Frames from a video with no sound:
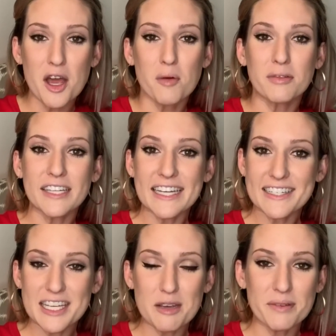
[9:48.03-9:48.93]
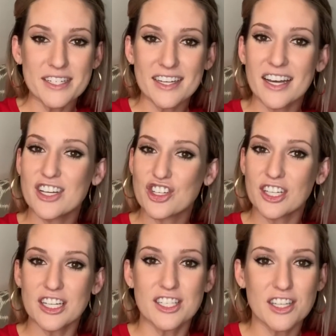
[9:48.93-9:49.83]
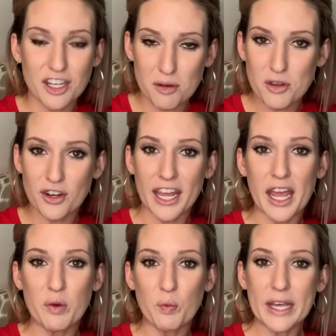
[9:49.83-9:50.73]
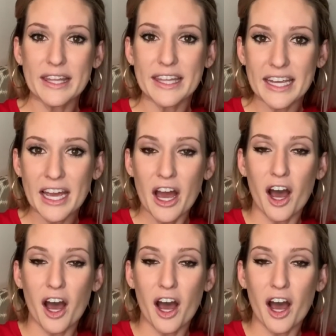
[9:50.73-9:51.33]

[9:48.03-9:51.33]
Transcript: Please keep in touch. Let's communicate weekly